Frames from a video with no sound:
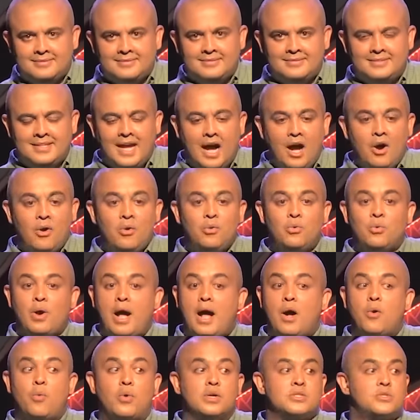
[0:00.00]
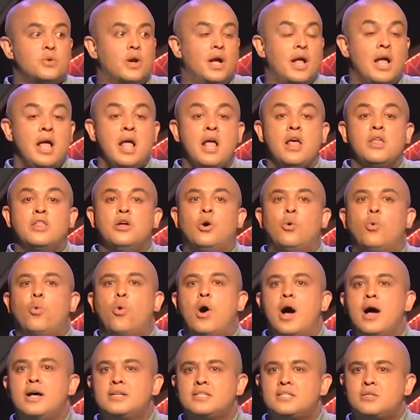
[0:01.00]
No, I was uh, the
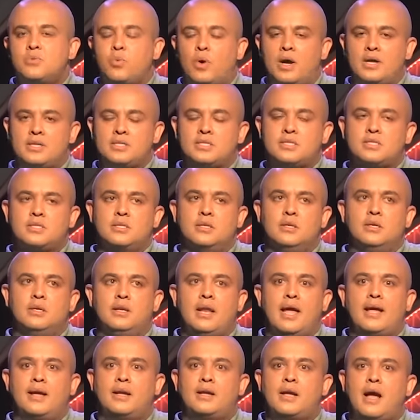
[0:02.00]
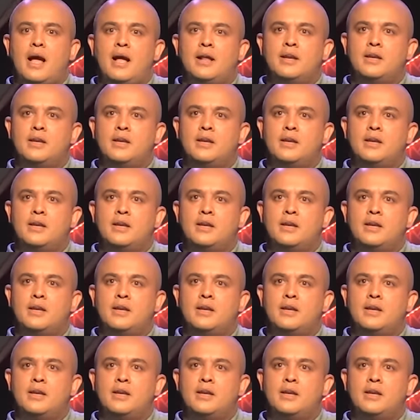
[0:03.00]
worst was like I